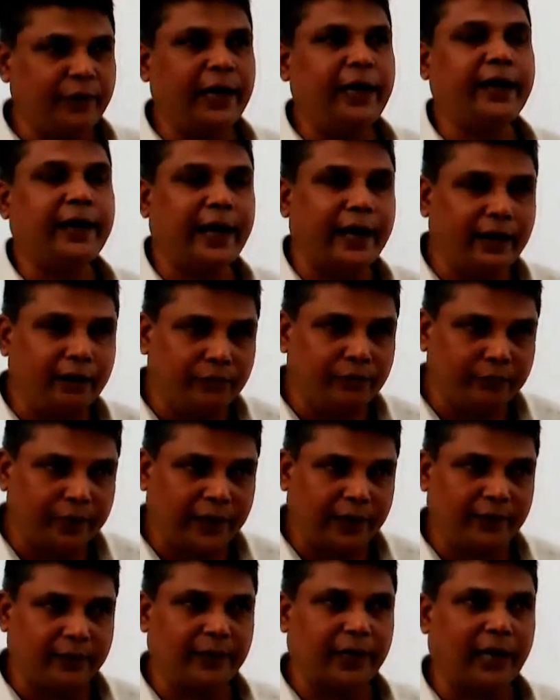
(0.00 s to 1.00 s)
We are
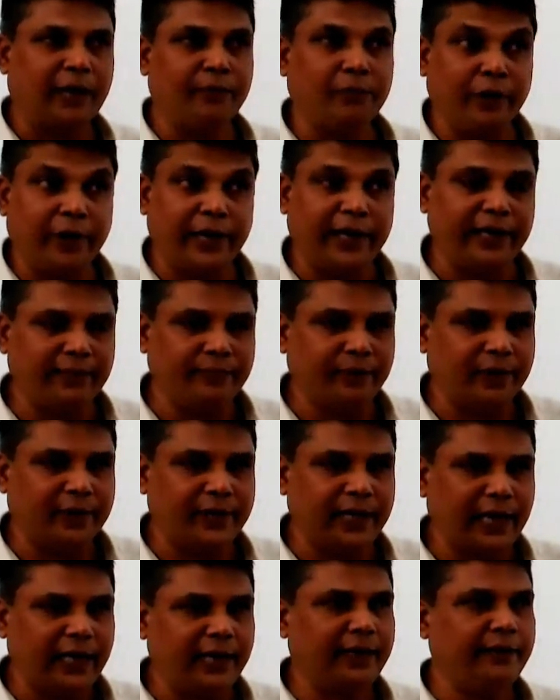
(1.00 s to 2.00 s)
advocating for
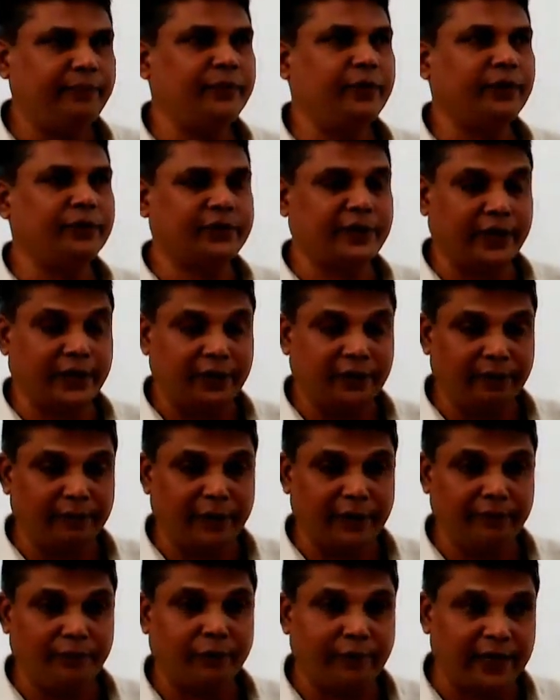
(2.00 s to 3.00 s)
that. If the state
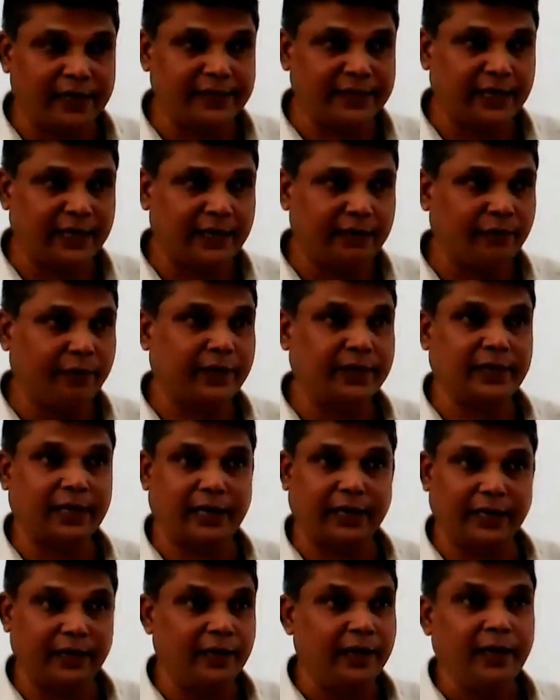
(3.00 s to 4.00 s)
government provides that, okay,
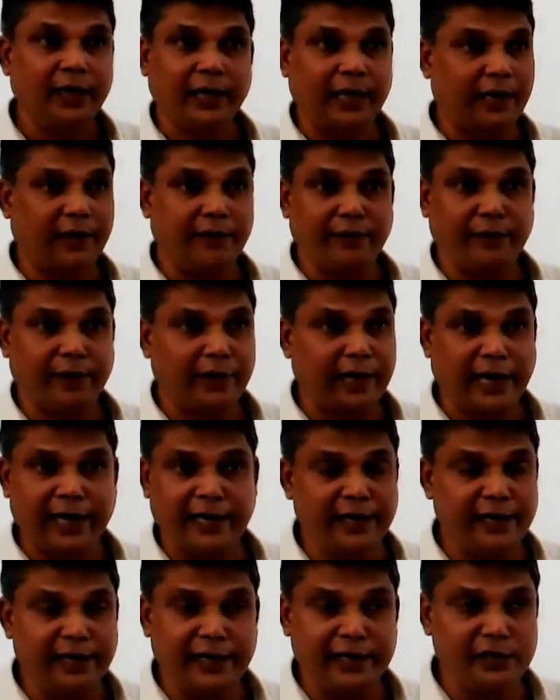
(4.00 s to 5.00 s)
around
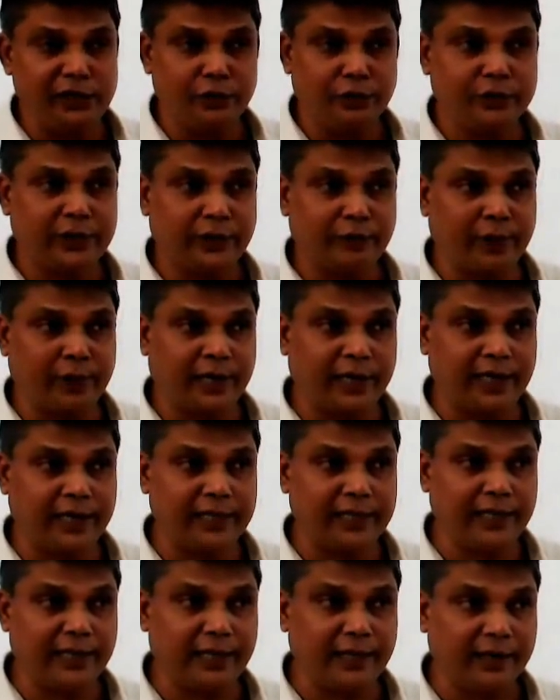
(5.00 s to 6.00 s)
19 NGOs are working
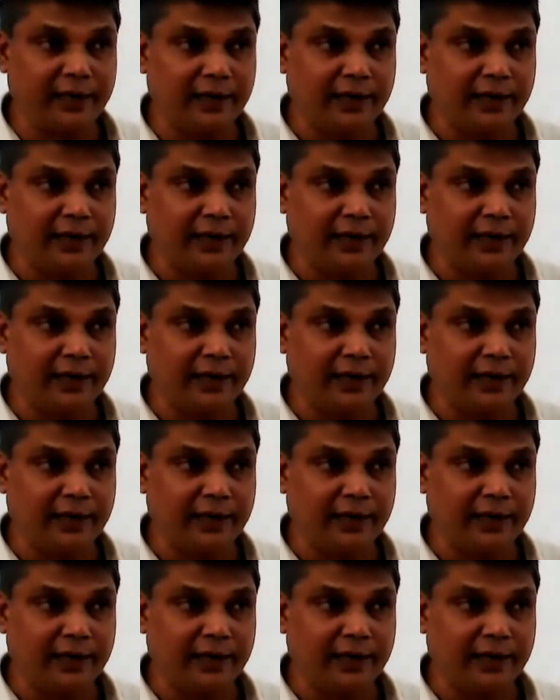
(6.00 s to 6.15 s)
there.